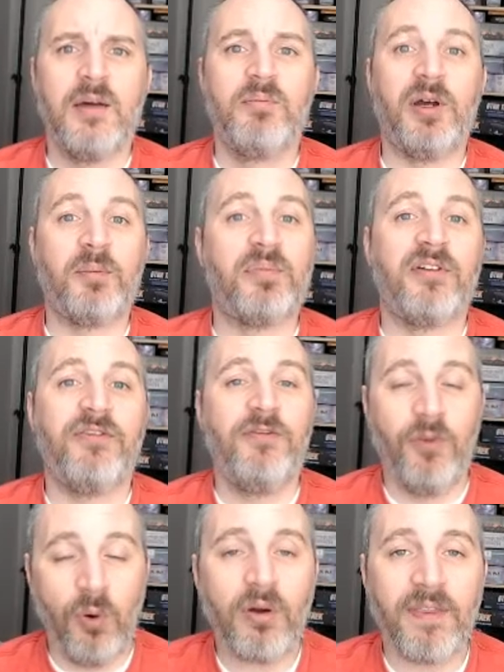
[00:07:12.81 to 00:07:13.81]
But
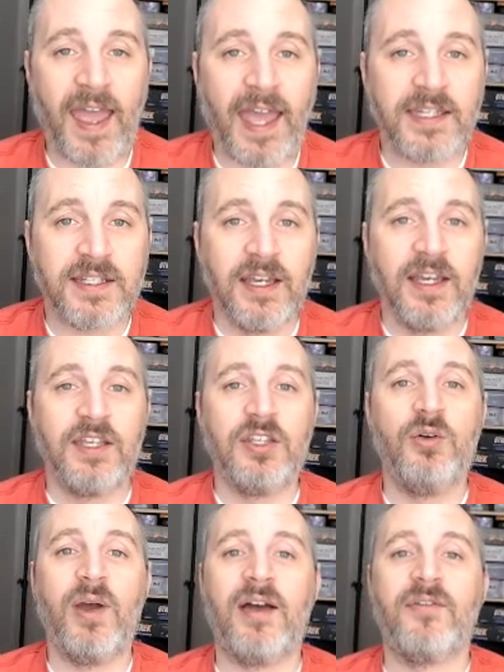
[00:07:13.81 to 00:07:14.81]
before that,
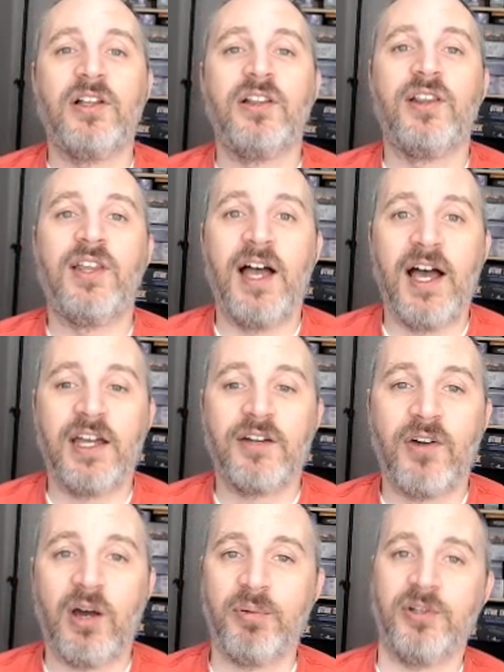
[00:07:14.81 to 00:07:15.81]
you have a lot
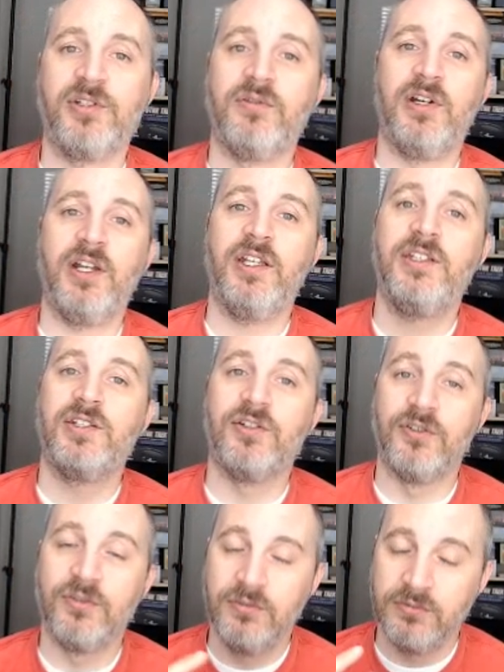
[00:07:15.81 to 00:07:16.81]
of opportunity to